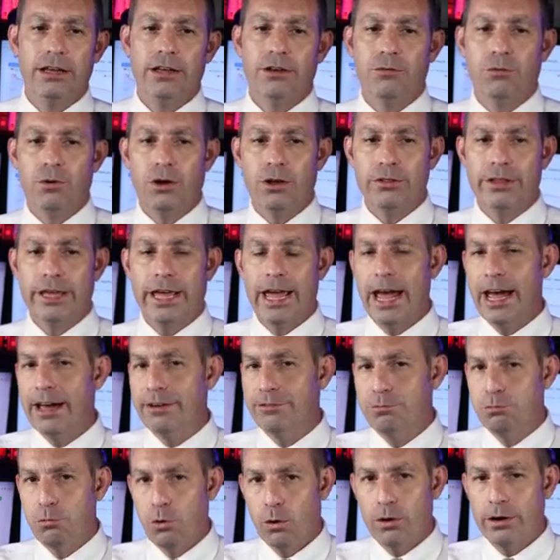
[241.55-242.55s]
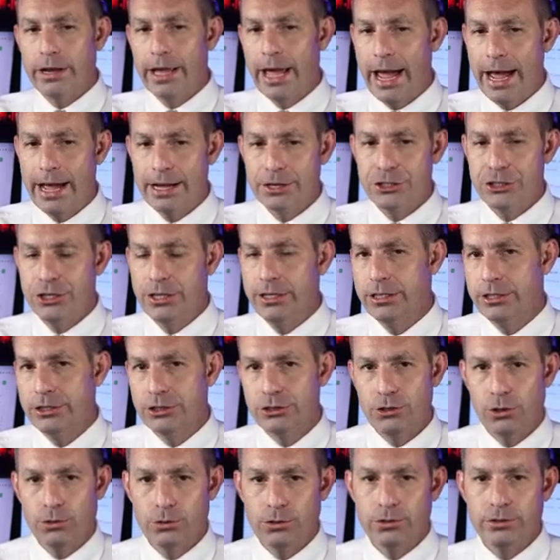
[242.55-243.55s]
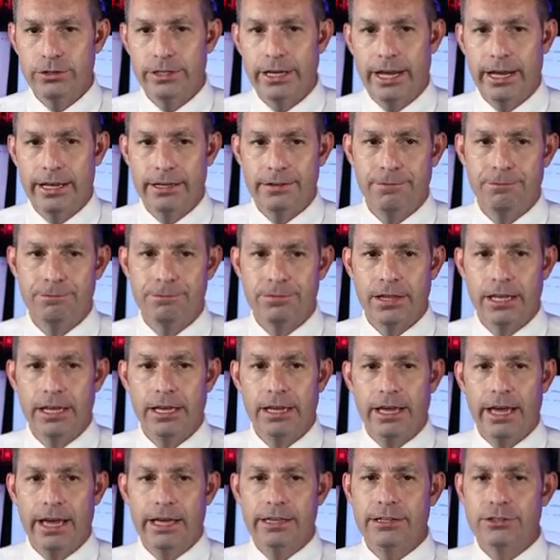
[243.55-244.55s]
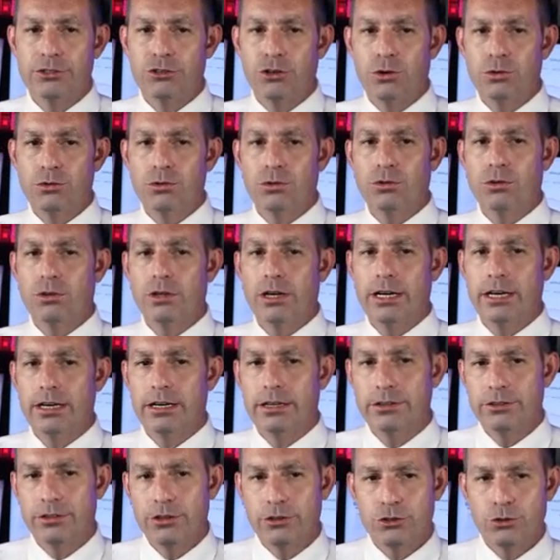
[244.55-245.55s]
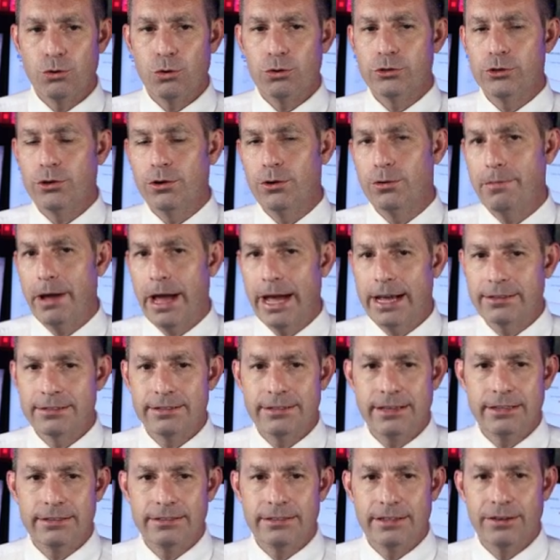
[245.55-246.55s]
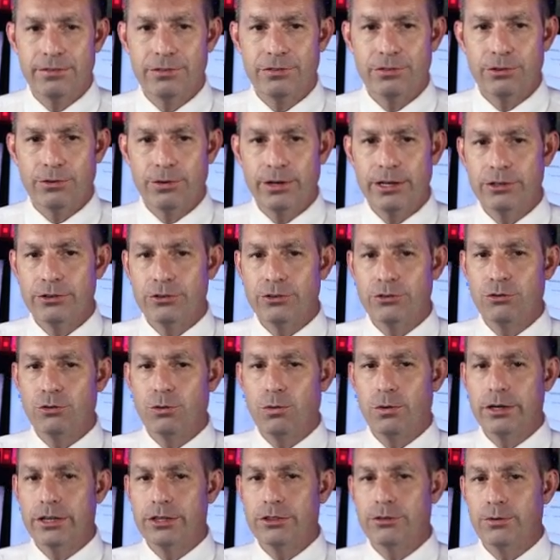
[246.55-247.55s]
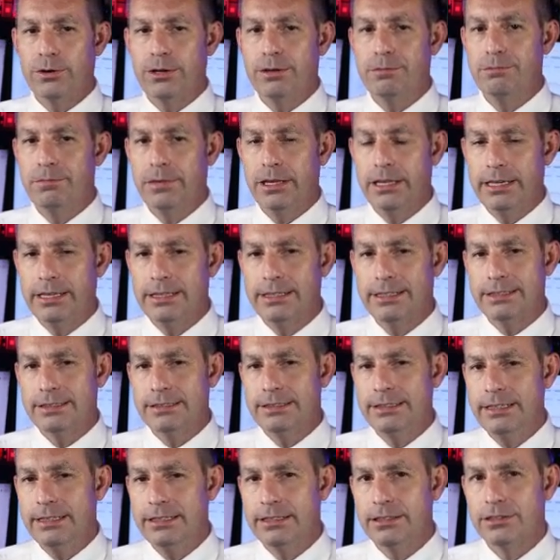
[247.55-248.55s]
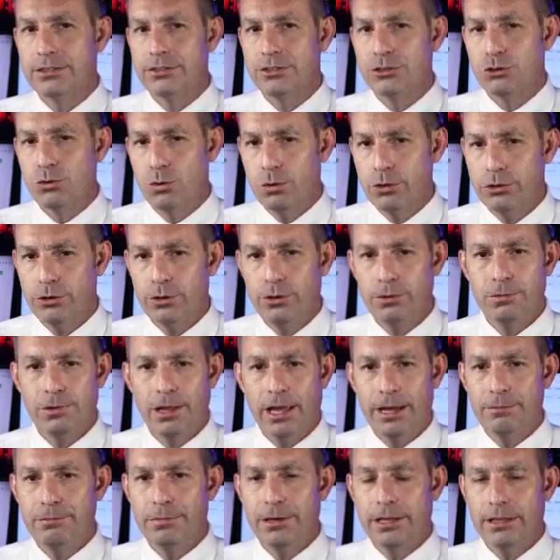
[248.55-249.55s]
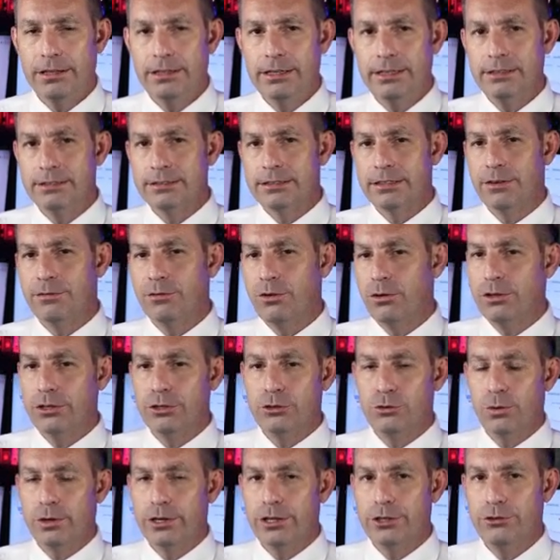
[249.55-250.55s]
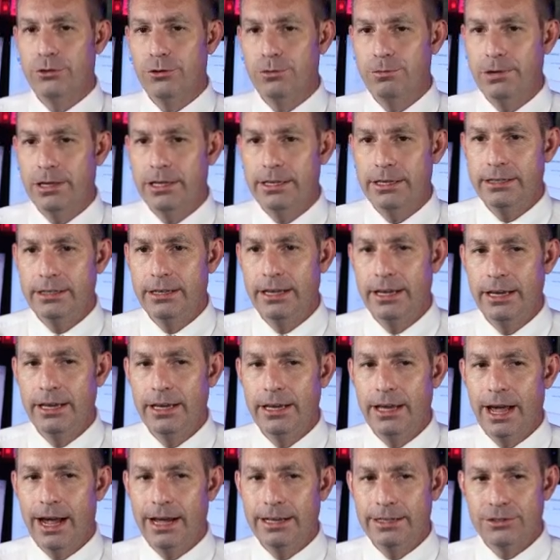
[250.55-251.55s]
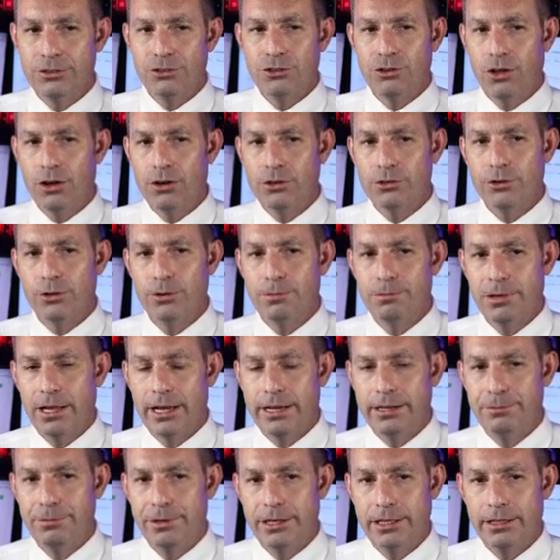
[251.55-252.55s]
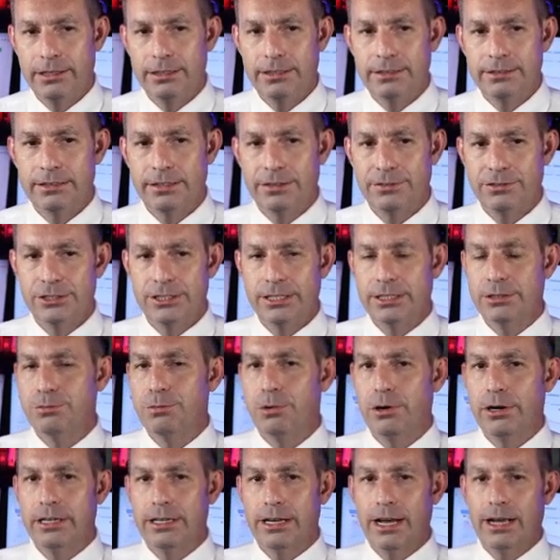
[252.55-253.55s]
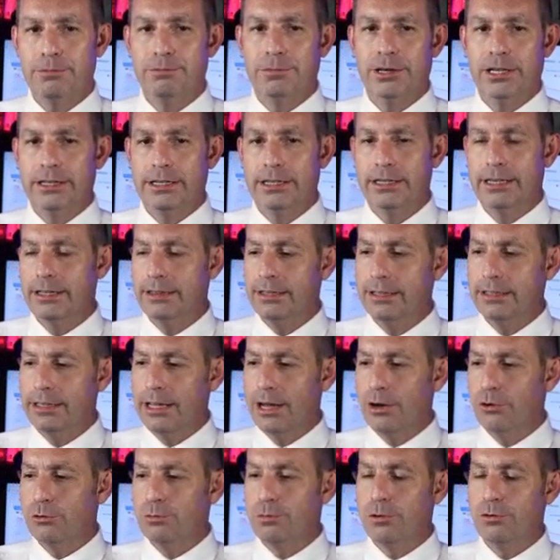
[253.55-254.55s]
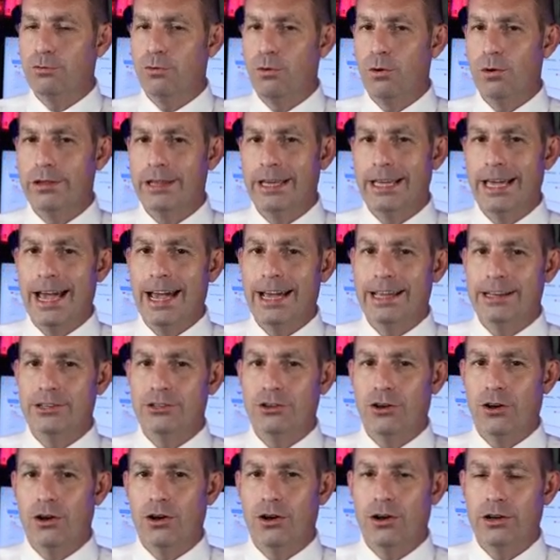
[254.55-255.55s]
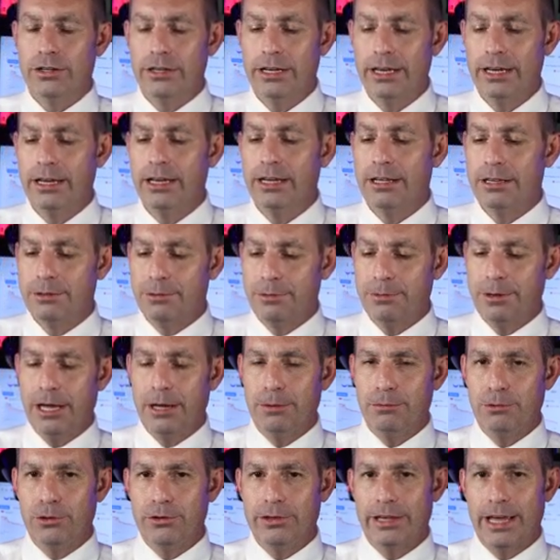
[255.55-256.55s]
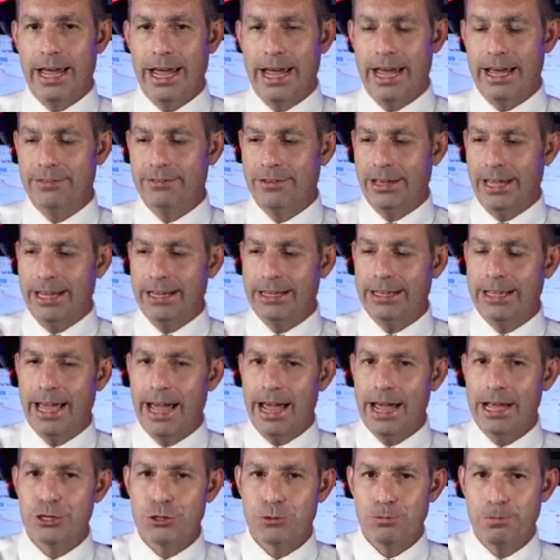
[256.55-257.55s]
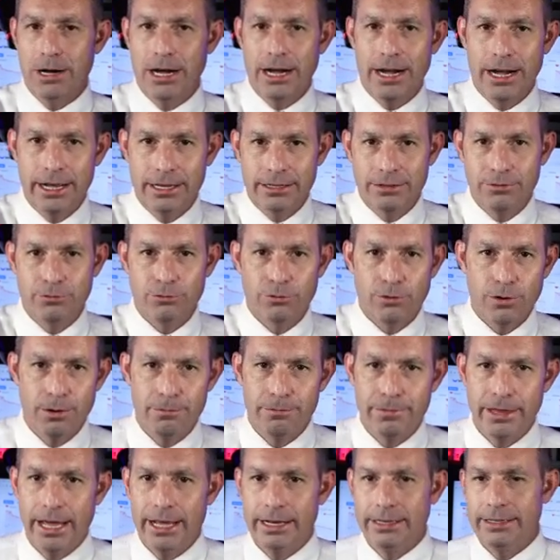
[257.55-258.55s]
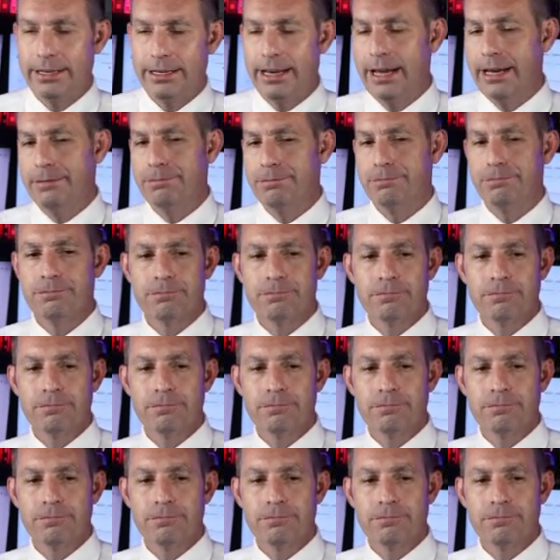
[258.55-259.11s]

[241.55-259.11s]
Well, they have more cash than its total debt. And the total, the short-term assets of $323 million exceed its short-term liabilities of only $22 million and its long-term liabilities of $6.9 million. I think that was before they added on to be able to have a cash pot from that debt.